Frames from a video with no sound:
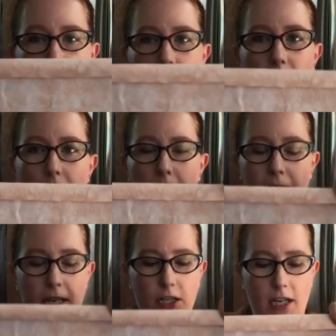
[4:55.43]
followed the
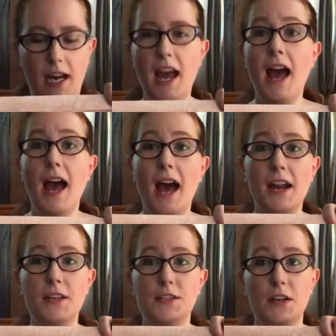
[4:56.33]
recommendation, and
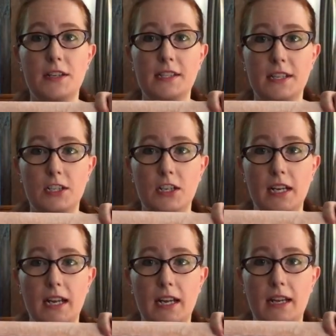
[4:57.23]
I started
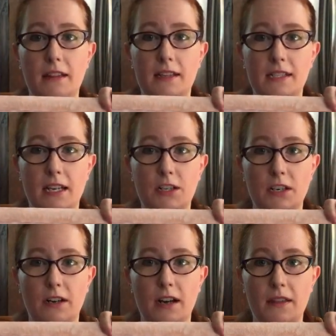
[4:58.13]
stitching in the
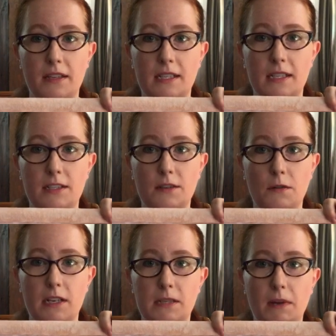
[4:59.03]
center, and this is
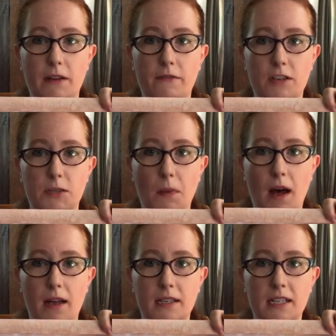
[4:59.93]
going to be a fish
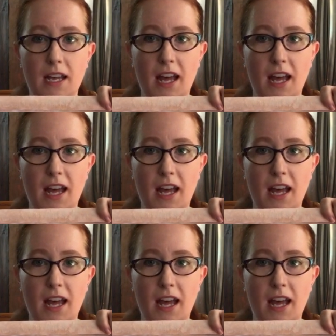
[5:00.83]
pond.